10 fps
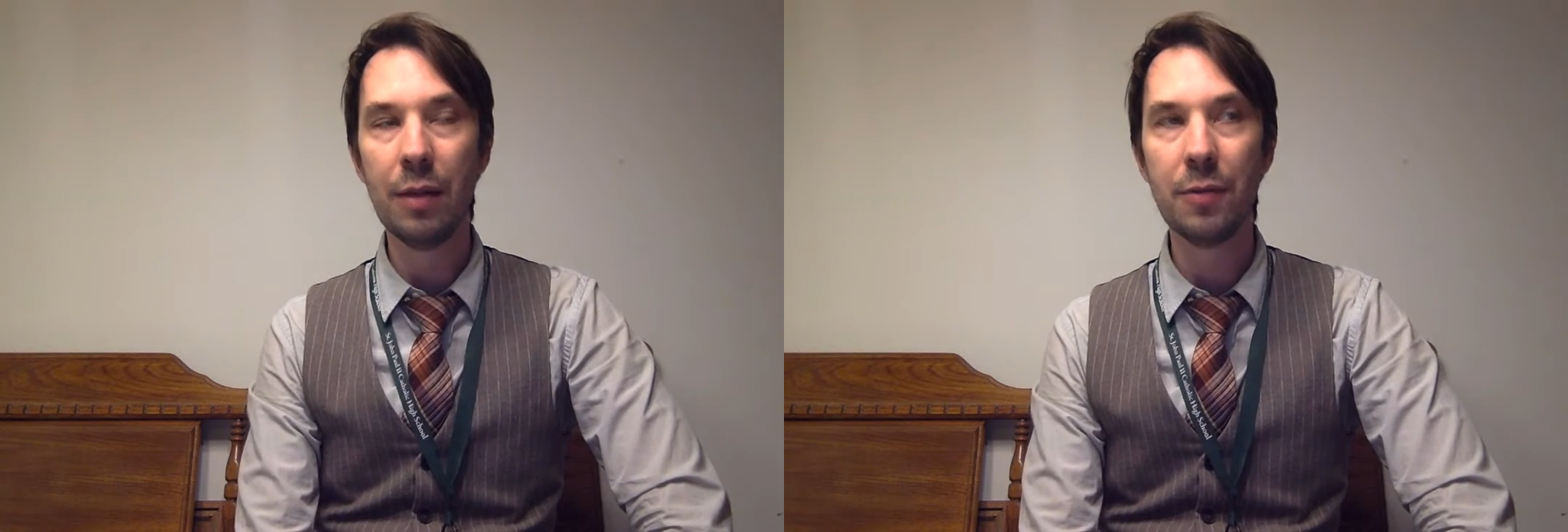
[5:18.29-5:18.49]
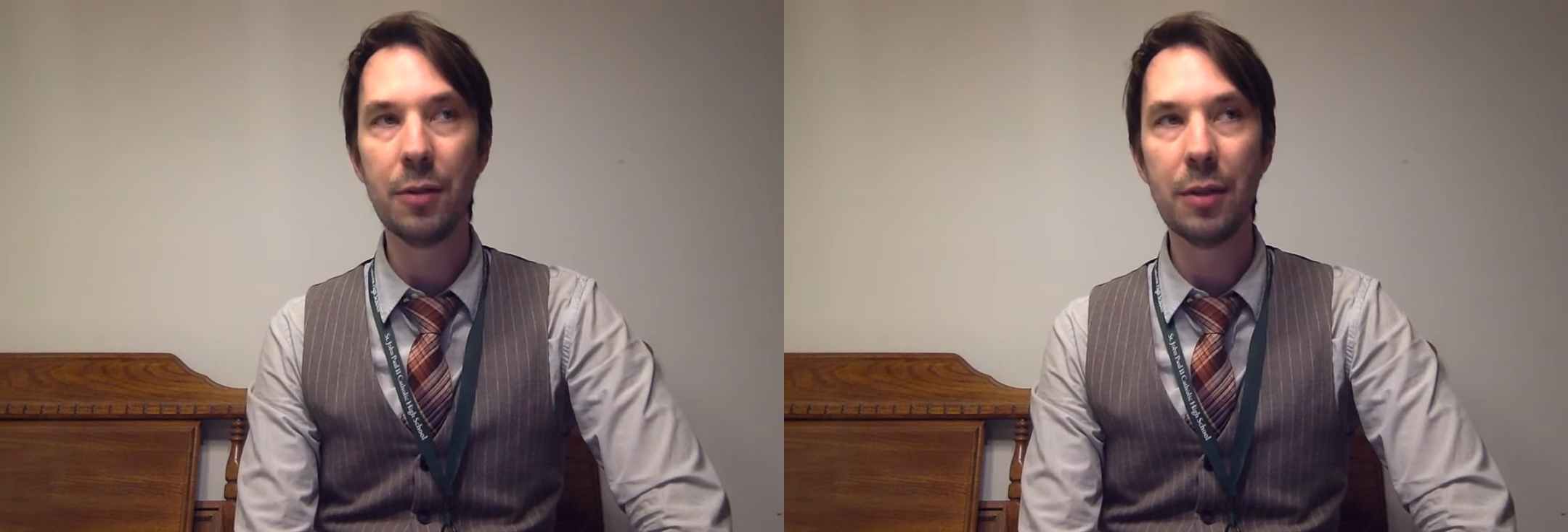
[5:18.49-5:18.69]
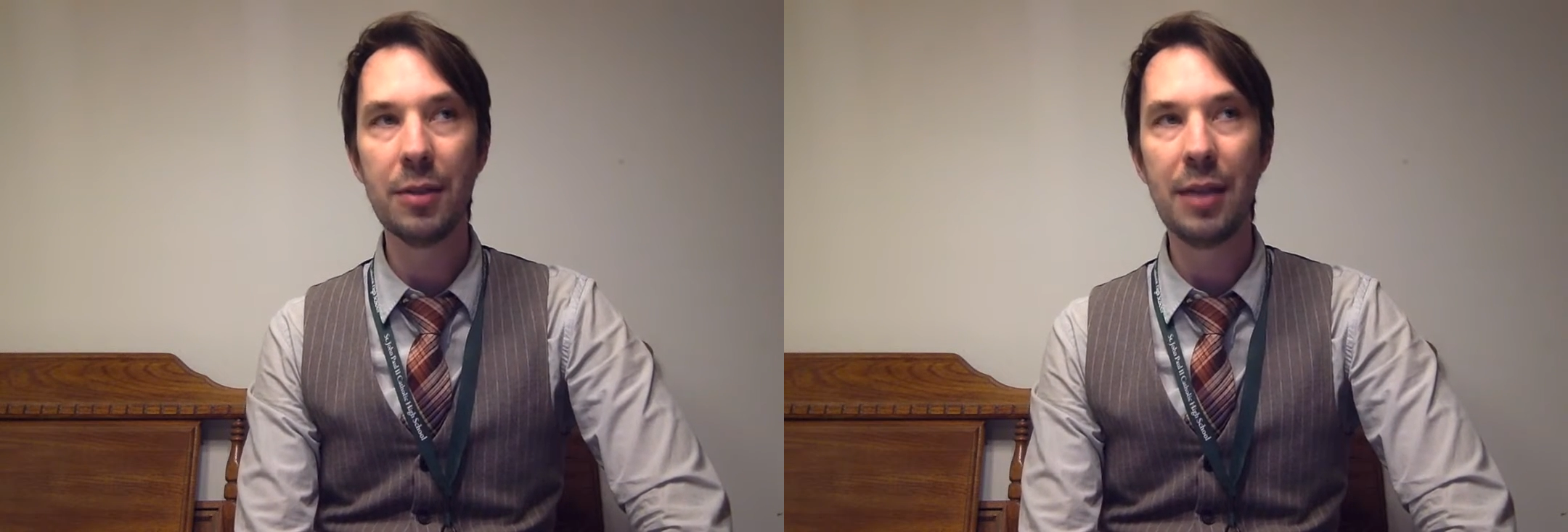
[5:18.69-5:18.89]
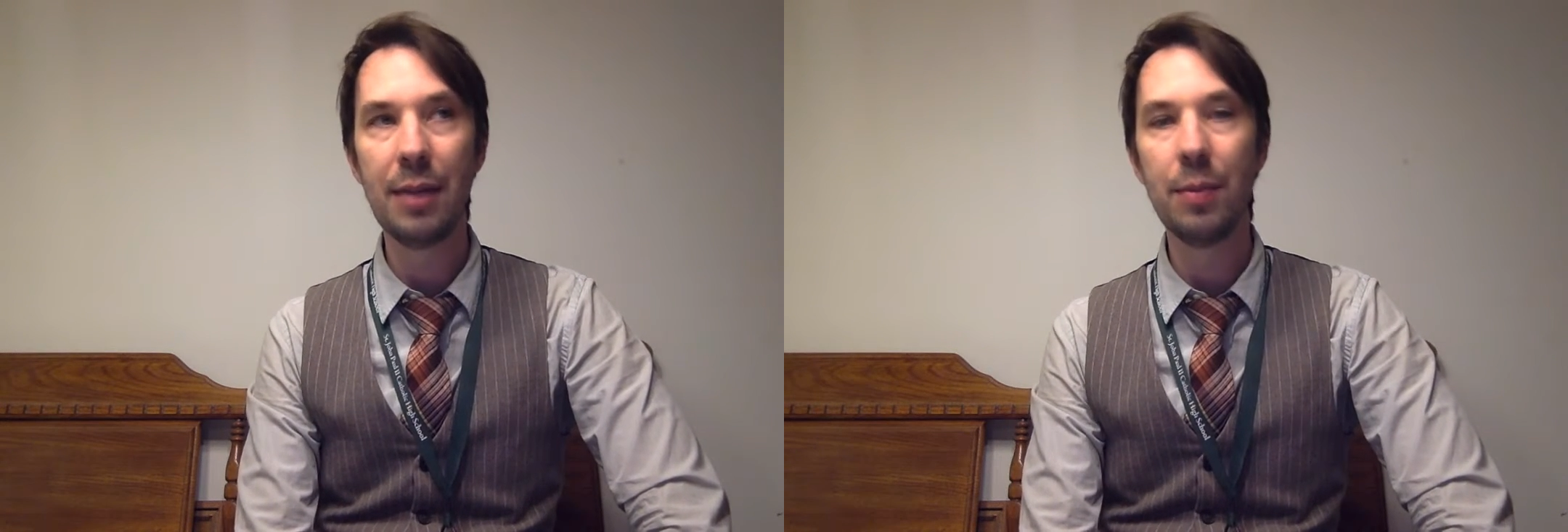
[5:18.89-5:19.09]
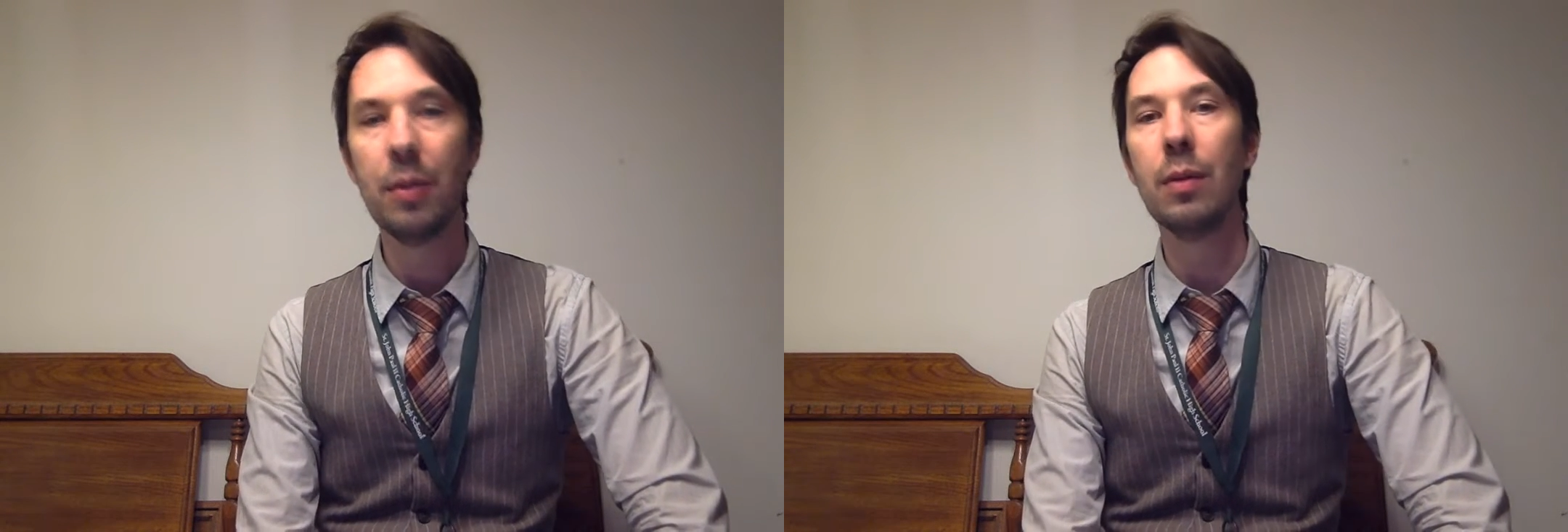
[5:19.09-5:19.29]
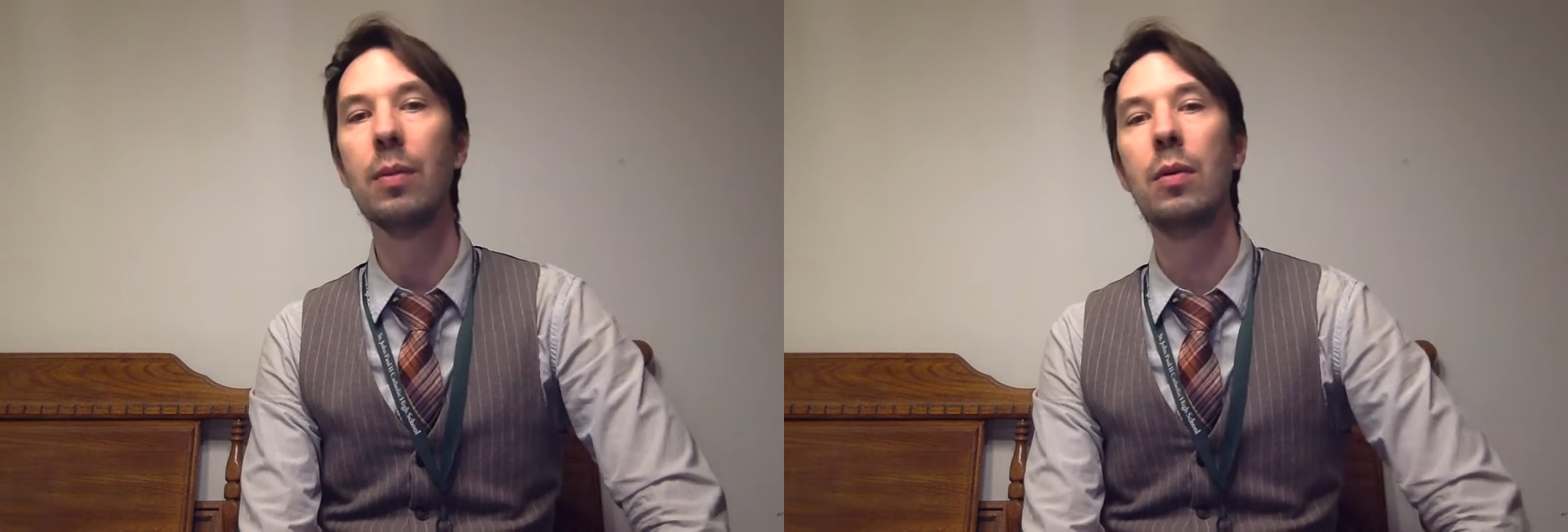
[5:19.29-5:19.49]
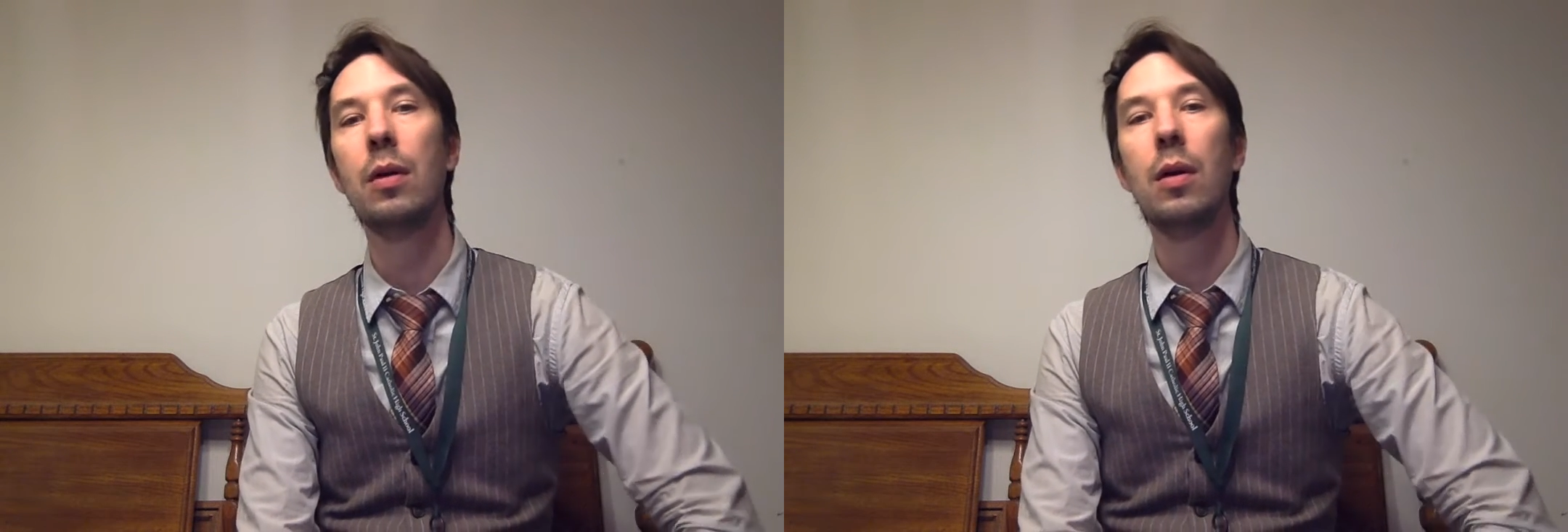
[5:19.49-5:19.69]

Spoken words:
for example,